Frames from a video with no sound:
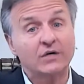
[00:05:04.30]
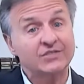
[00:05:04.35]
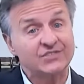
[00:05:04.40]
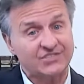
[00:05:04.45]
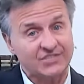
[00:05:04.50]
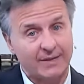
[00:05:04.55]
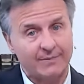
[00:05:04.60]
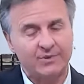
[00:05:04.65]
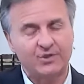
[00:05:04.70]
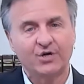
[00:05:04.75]

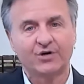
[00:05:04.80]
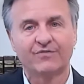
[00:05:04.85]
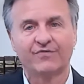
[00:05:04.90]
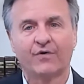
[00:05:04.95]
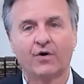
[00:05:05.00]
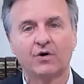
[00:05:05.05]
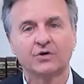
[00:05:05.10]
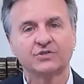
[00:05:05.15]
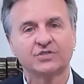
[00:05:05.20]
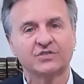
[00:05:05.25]
some of your
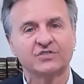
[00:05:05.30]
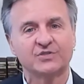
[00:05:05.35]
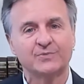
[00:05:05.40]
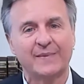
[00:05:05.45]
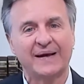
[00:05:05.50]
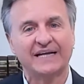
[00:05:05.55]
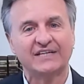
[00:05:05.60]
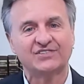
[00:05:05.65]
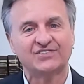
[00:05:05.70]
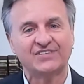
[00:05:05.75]
versions
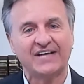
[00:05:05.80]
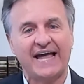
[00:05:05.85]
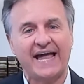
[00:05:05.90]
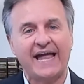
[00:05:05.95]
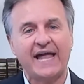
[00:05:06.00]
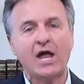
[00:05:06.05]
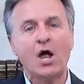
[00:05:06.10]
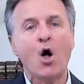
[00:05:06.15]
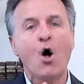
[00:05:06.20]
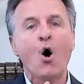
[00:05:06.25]
may
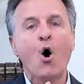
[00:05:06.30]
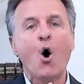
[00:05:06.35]
say,